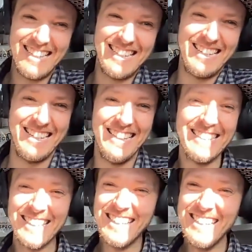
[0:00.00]
I
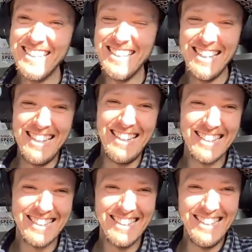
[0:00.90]
think he would have skipped
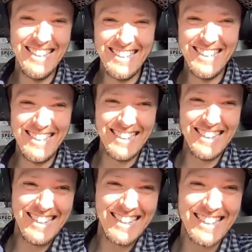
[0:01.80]
it as well. Imagine the
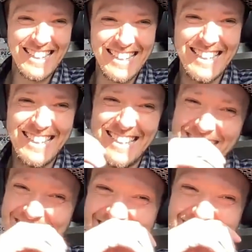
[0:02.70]
bit about the
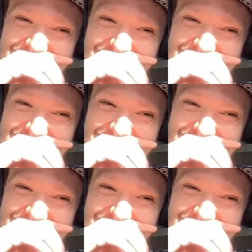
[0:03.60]
war.